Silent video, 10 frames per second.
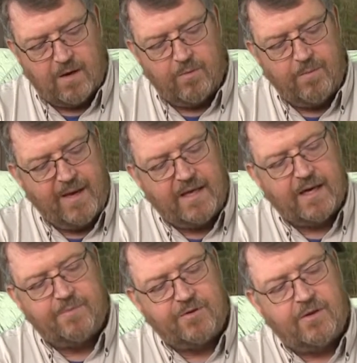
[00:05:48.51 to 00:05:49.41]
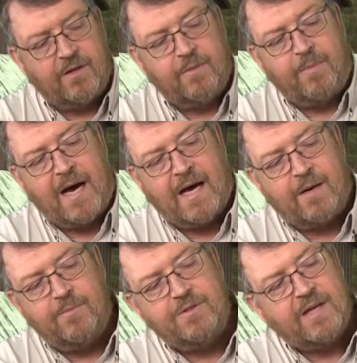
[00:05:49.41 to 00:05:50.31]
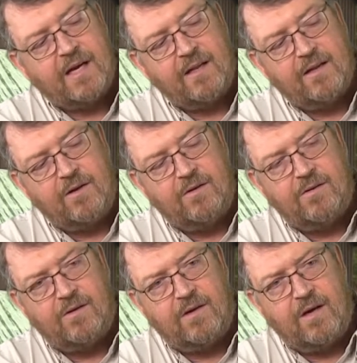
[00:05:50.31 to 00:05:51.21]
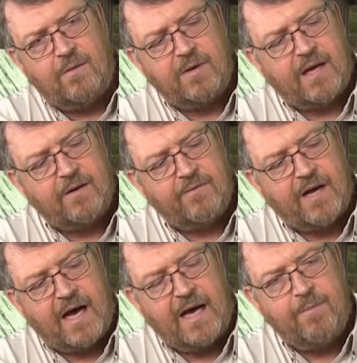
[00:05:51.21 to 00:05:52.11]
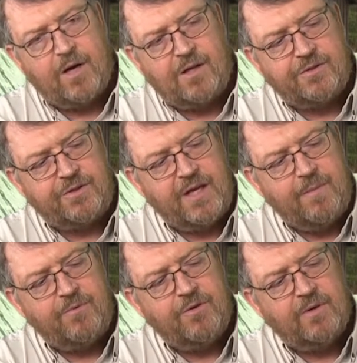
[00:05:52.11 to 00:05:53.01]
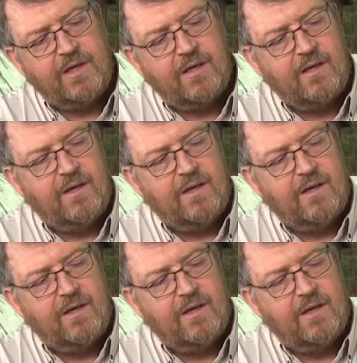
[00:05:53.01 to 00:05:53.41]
we make it up so that the bottom has got a little kind of eyeball shape to it,